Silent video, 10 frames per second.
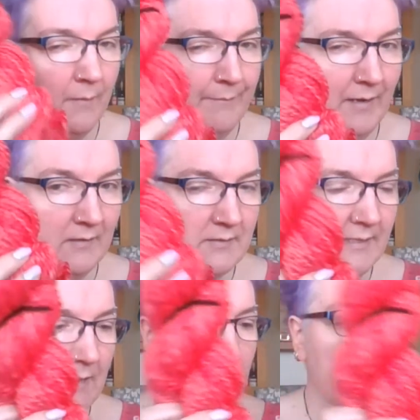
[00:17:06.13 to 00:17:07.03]
But
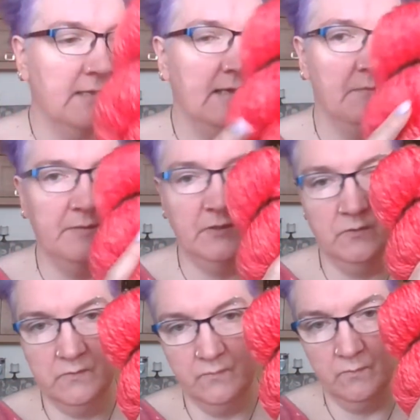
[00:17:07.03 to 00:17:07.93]
that might yet be
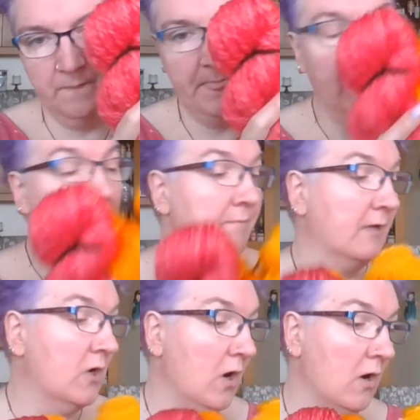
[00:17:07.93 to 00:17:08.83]
useful,
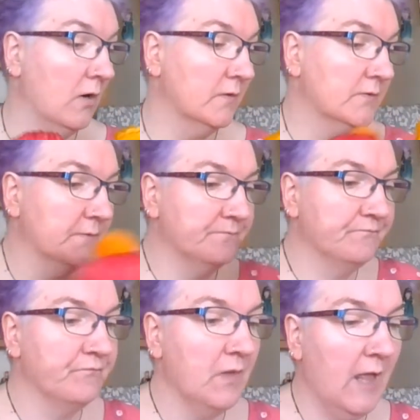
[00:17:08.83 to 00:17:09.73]
because
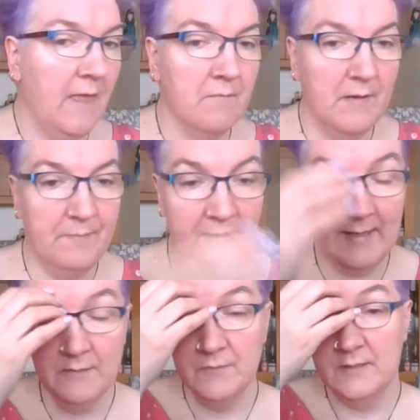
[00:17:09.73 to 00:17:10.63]
my
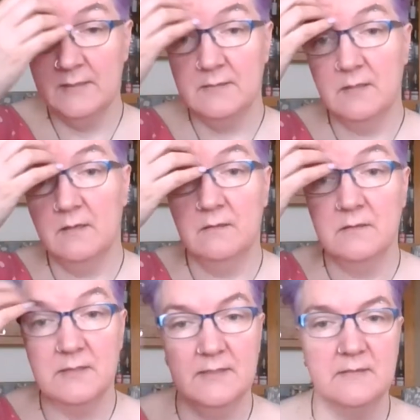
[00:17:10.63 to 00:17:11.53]
plan with these
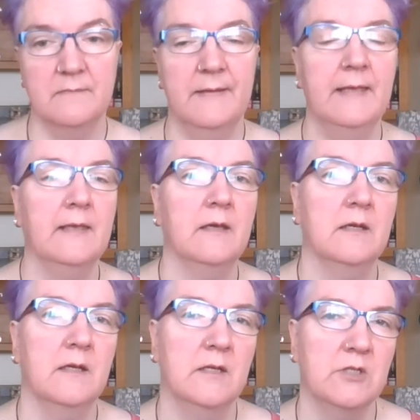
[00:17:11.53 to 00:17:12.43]
yarns is to make
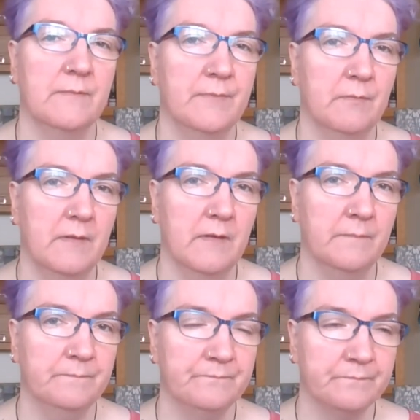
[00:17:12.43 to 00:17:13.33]
a jumper with
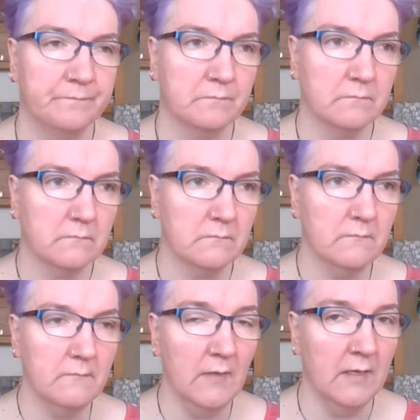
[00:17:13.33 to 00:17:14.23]
them.
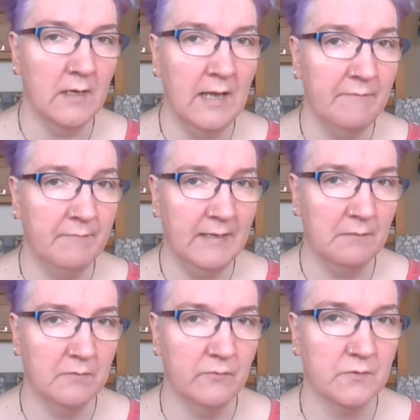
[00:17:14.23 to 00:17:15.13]
Now I haven't made
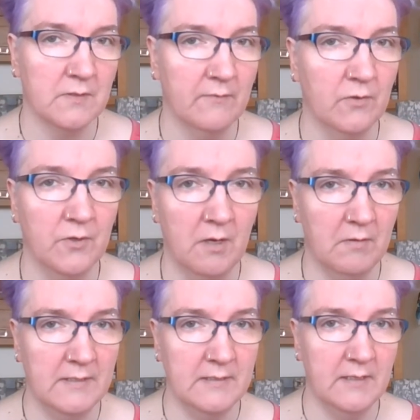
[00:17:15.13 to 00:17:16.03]
it before, so I've got no
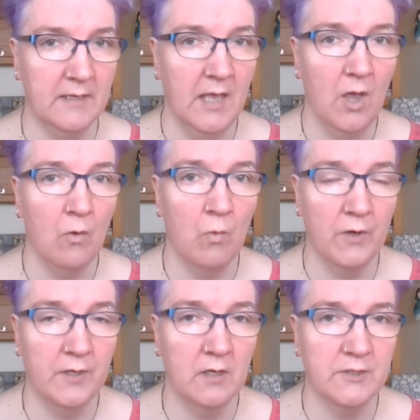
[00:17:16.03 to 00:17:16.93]
idea what
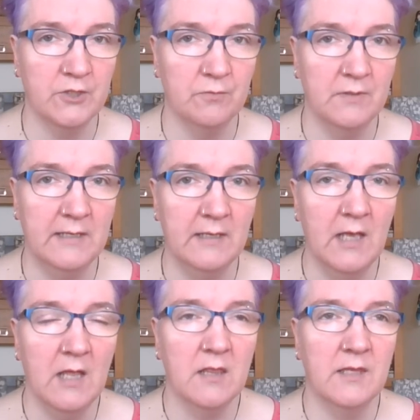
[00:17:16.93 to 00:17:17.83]
yardage it will need.
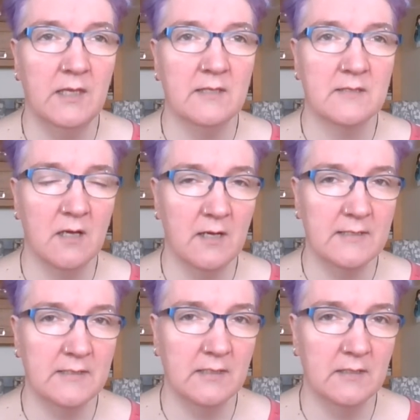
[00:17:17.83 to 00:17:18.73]
The
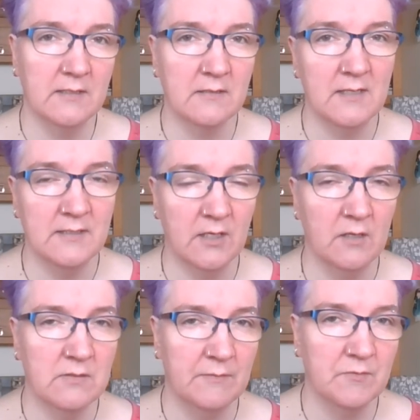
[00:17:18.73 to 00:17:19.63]
size it
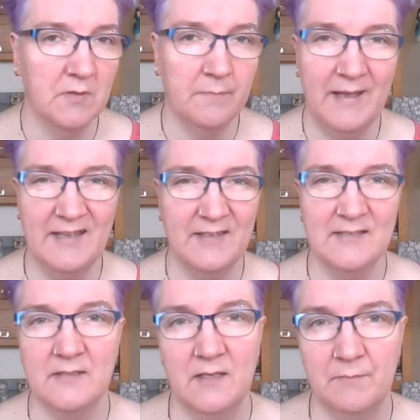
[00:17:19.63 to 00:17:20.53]
goes up to in the pattern
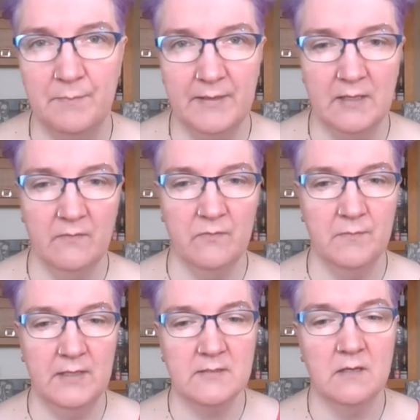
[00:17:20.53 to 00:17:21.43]
isn't going to be big enough for
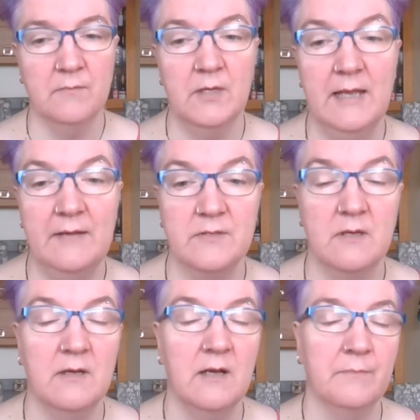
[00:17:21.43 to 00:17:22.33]
me, so I'm going to have to
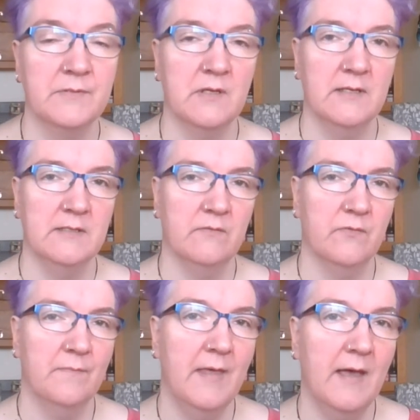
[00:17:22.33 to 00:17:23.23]
upsize it
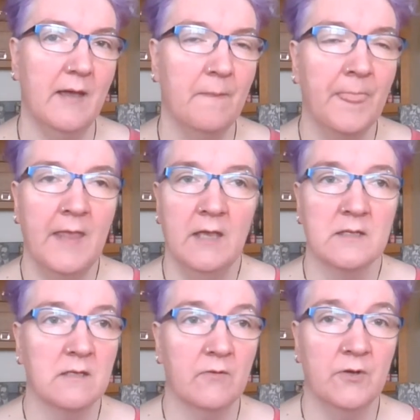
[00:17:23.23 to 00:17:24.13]
from there.
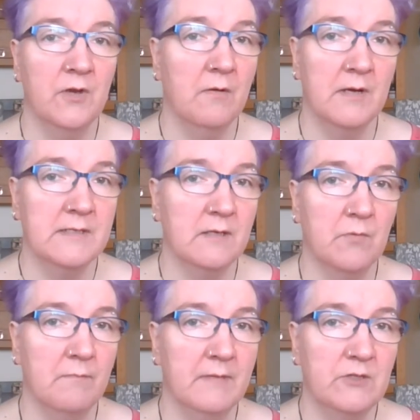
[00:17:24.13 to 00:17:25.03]
So I've got no idea
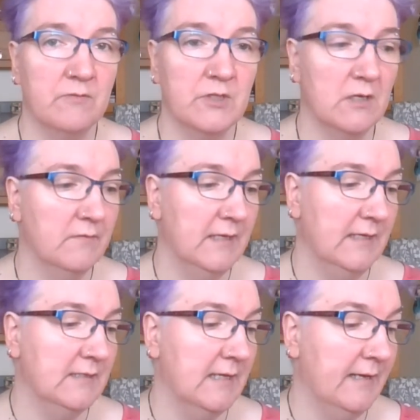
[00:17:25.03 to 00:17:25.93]
what meterage I'll
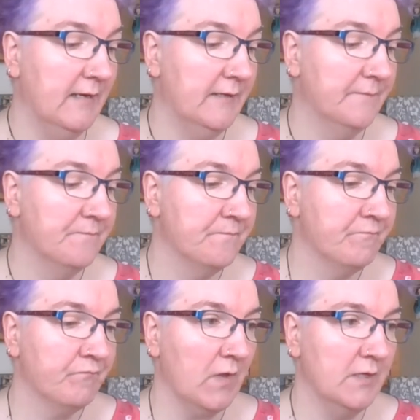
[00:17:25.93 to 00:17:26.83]
need, and I
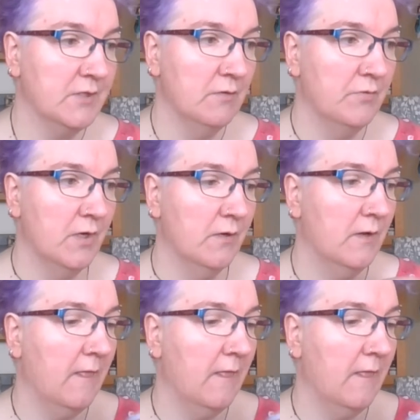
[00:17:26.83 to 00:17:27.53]
don't know.